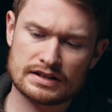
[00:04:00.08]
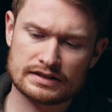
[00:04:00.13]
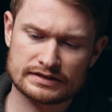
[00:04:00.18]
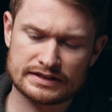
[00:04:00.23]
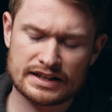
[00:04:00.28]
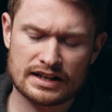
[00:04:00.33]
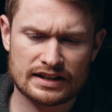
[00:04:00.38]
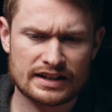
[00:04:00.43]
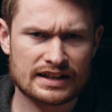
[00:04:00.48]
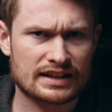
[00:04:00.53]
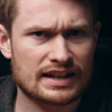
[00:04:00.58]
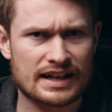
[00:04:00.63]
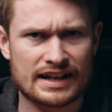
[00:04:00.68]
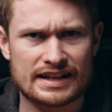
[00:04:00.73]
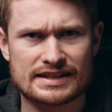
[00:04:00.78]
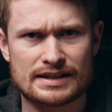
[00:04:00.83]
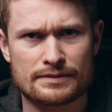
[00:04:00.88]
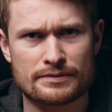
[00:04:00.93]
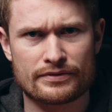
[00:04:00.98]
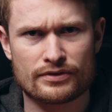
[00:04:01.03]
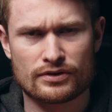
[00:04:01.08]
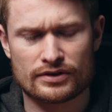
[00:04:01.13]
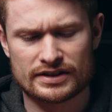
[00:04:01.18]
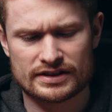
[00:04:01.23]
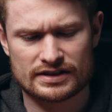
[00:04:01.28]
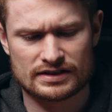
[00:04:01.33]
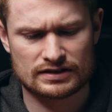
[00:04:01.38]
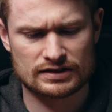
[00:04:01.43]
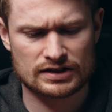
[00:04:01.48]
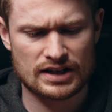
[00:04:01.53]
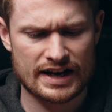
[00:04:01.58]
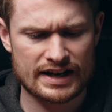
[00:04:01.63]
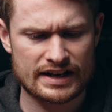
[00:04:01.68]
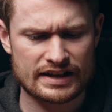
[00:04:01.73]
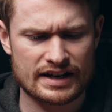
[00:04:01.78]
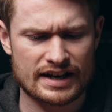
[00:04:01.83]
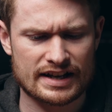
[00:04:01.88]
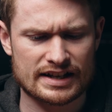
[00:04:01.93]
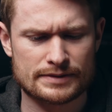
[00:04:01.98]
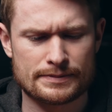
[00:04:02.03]
Now, like I said before, it's lighter
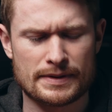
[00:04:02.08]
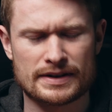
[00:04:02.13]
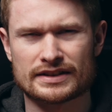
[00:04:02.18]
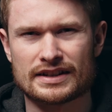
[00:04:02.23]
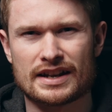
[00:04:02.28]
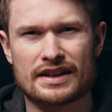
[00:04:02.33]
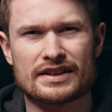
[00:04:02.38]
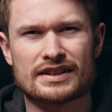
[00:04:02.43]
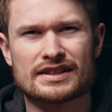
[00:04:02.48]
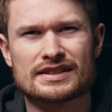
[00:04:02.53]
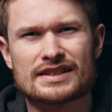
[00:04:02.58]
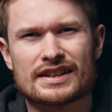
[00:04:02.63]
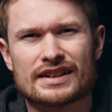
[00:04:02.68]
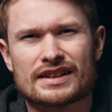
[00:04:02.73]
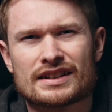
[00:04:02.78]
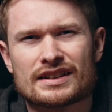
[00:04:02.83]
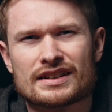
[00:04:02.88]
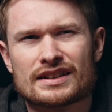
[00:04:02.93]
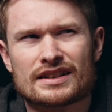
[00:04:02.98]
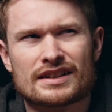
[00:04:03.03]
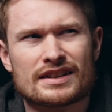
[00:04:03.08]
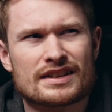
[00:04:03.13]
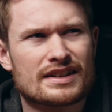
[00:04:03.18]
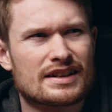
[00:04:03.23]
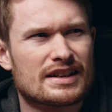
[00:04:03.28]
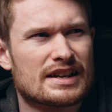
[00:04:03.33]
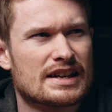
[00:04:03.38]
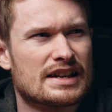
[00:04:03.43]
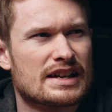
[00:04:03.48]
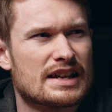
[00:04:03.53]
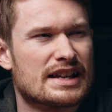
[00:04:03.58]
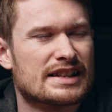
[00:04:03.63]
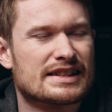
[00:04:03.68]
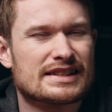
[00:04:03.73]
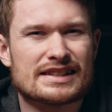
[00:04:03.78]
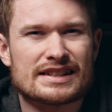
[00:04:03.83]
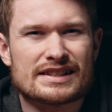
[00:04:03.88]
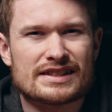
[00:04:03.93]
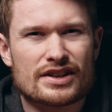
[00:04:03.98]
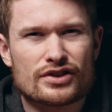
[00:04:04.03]
than I expected. I think it's
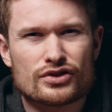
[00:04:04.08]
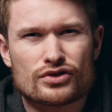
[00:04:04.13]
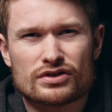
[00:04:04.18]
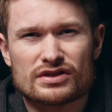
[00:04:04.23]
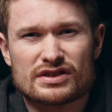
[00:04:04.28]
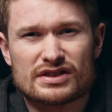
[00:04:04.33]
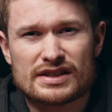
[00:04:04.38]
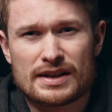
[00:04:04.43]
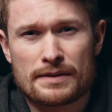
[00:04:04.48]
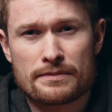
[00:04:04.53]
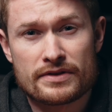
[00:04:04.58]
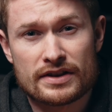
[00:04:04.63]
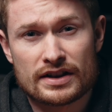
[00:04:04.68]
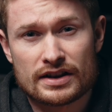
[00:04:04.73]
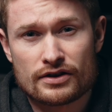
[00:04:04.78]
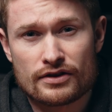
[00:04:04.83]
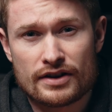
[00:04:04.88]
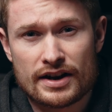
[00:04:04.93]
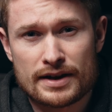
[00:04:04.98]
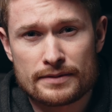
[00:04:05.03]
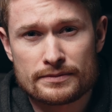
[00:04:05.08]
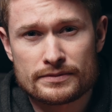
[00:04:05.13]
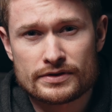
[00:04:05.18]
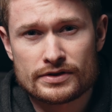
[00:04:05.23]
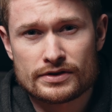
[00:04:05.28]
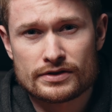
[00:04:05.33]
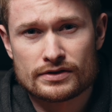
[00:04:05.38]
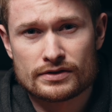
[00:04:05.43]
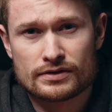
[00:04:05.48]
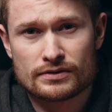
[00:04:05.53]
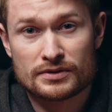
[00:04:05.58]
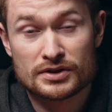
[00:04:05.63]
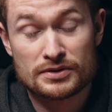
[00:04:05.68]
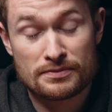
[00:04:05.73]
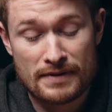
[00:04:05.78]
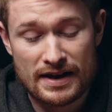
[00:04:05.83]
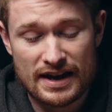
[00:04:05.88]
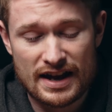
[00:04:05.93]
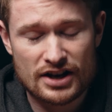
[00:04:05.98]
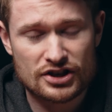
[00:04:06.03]
600 and something grams, which
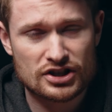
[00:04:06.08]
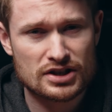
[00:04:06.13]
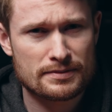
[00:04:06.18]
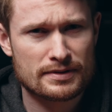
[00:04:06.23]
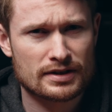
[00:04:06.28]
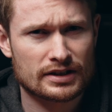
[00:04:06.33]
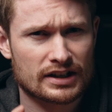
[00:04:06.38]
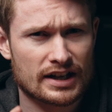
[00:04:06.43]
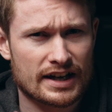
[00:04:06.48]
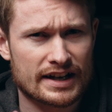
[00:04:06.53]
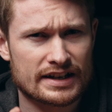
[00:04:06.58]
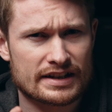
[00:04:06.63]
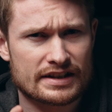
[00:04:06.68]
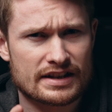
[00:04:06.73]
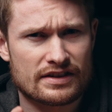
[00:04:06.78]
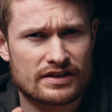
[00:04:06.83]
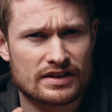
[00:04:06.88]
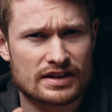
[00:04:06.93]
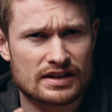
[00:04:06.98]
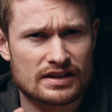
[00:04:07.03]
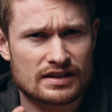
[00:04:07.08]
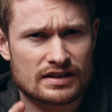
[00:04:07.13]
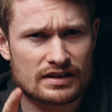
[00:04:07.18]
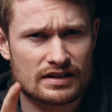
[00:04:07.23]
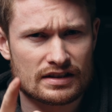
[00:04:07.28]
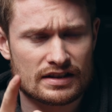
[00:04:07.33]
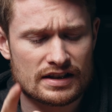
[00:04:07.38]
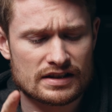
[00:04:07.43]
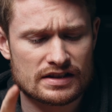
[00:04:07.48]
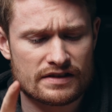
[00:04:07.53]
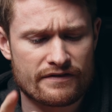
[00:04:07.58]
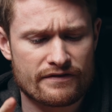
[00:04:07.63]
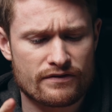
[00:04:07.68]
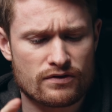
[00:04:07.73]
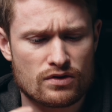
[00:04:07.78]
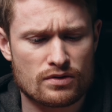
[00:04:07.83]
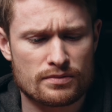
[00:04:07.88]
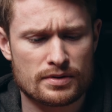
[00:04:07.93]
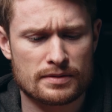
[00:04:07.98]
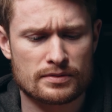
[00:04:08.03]
may actually be lighter than the A7
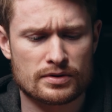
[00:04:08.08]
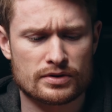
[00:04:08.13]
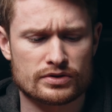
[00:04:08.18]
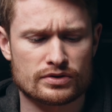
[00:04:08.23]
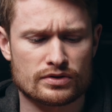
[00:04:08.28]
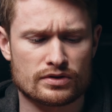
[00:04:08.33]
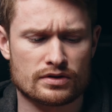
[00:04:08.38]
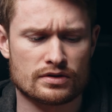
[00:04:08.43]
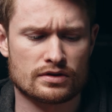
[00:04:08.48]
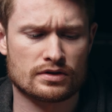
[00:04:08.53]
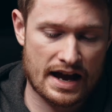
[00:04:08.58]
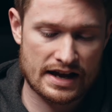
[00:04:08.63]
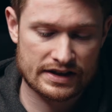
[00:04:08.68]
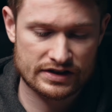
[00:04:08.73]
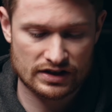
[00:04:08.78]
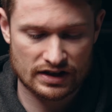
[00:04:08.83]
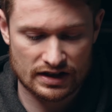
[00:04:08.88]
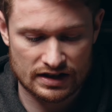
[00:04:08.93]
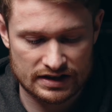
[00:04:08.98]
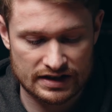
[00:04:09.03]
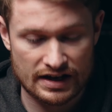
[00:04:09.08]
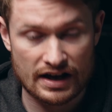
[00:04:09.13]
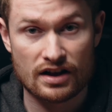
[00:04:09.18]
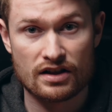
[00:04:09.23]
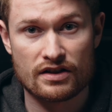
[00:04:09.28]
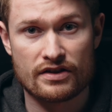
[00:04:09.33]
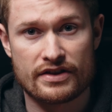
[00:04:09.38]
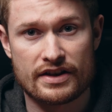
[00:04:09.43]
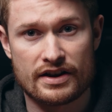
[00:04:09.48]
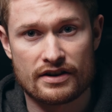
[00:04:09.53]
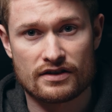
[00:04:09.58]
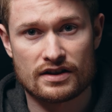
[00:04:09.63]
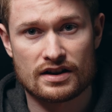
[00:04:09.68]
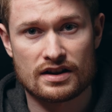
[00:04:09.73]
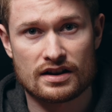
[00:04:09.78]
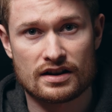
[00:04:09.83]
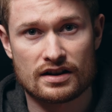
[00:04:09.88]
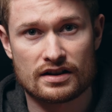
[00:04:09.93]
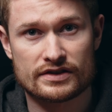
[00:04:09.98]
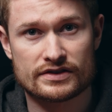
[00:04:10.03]
IV, but I'm not sure. As you can tell, there
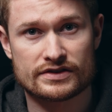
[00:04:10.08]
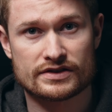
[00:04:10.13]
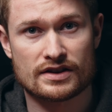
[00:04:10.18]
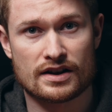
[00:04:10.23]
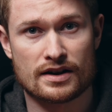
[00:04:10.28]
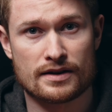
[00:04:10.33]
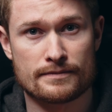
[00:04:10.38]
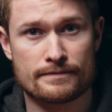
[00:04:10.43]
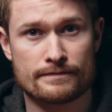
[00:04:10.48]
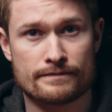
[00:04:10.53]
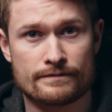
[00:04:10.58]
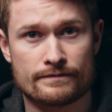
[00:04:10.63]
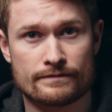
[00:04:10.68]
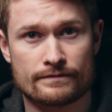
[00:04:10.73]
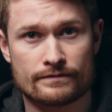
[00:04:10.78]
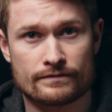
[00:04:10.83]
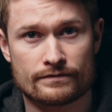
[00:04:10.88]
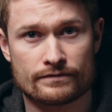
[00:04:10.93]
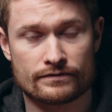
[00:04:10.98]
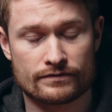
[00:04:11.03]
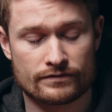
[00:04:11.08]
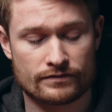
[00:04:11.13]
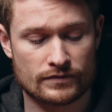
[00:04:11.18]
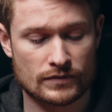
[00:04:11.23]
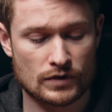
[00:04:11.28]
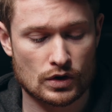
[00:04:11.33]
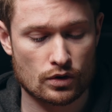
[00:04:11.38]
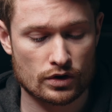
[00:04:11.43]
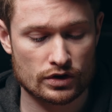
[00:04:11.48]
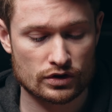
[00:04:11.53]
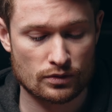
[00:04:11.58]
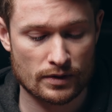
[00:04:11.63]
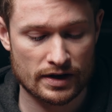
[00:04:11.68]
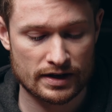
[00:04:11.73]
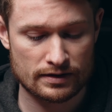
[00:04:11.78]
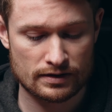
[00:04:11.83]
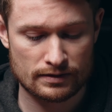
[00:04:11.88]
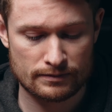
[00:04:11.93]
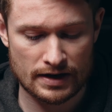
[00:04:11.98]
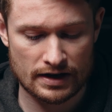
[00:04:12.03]
are some quarter
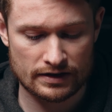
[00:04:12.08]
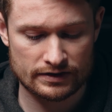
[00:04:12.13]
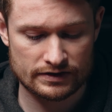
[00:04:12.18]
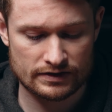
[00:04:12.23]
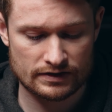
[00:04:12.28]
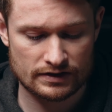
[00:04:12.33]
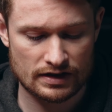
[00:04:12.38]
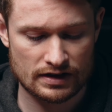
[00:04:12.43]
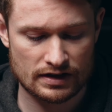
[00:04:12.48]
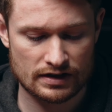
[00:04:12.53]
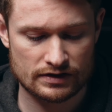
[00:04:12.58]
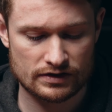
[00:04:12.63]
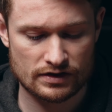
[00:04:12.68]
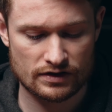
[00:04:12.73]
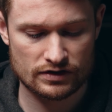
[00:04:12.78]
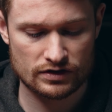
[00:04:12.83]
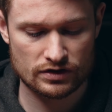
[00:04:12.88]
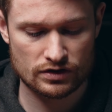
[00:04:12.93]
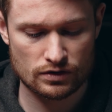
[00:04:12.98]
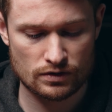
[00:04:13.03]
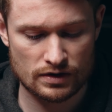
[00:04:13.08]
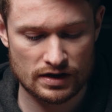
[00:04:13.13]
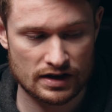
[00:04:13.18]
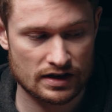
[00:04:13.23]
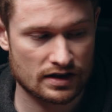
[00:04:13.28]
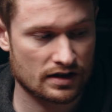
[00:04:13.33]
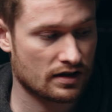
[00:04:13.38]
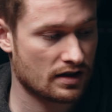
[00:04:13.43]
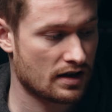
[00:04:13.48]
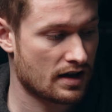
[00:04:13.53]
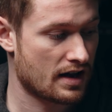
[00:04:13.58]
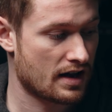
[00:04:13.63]
20 mounts here. So there's 2 here